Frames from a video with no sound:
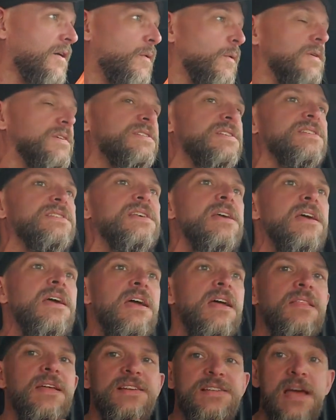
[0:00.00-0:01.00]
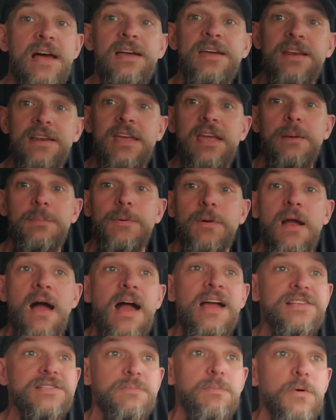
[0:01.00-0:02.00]
courses. They tell you to keep your
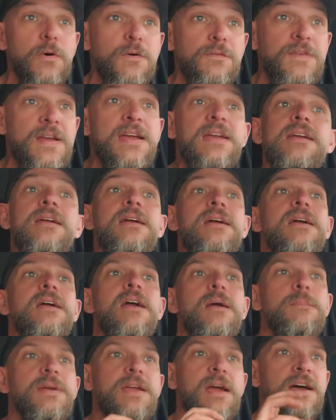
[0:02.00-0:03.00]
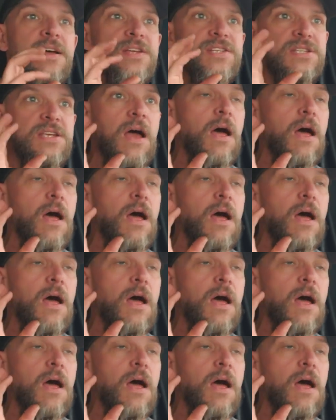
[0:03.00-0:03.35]
eyes moving because